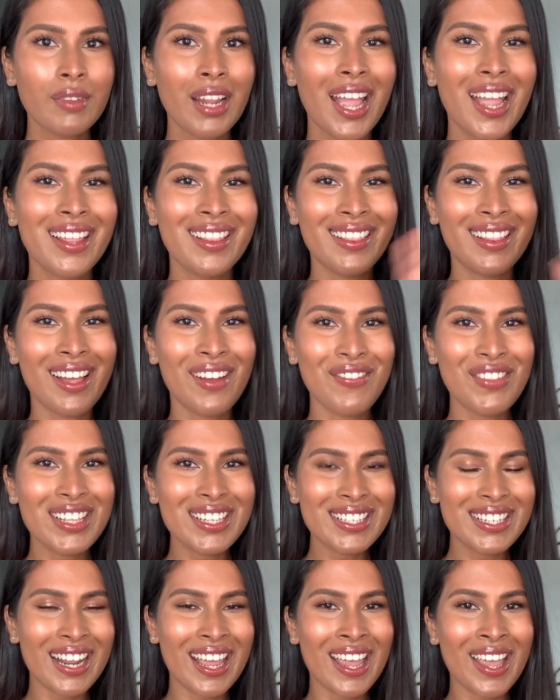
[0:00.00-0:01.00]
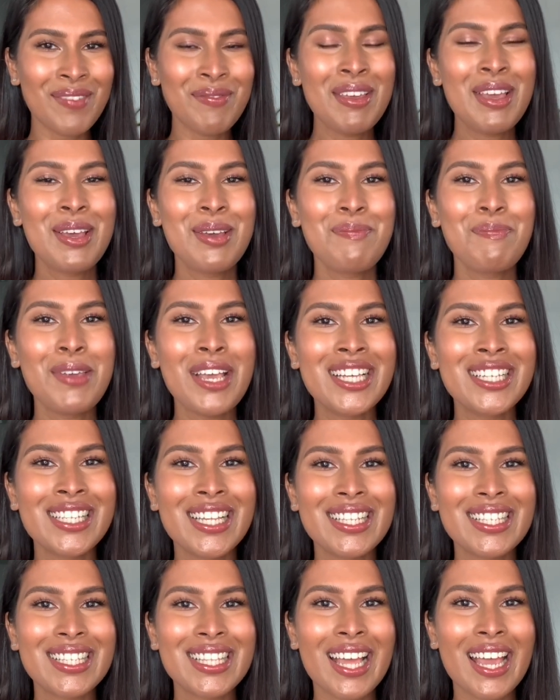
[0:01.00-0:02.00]
I love this name because
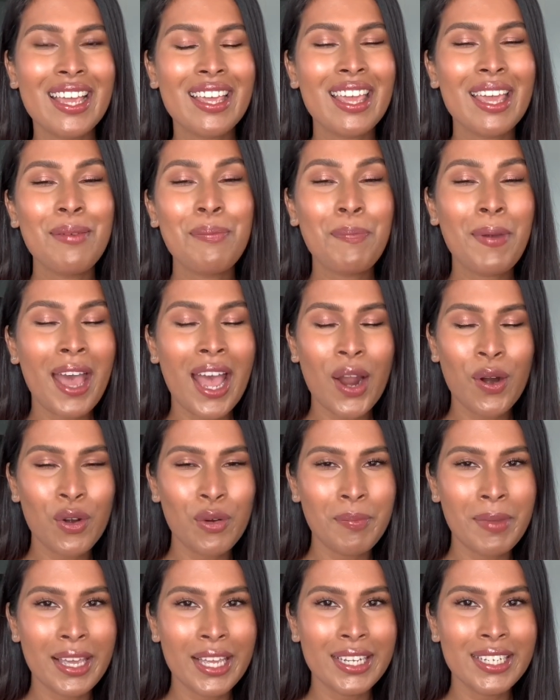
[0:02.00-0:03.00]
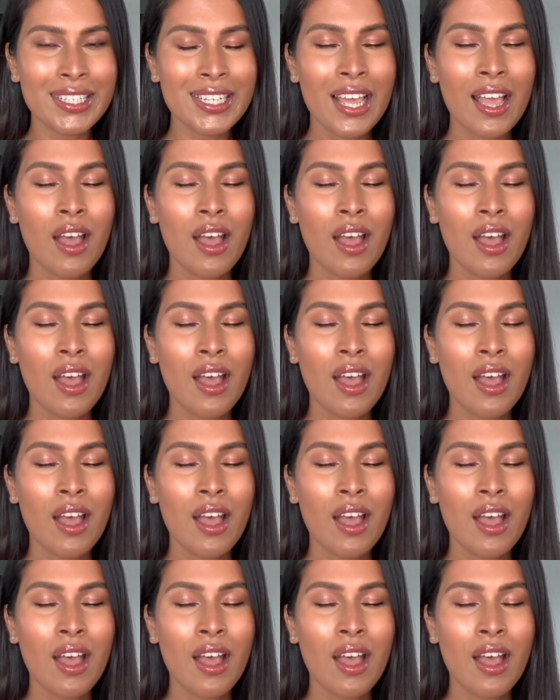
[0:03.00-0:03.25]
it's like empowerment,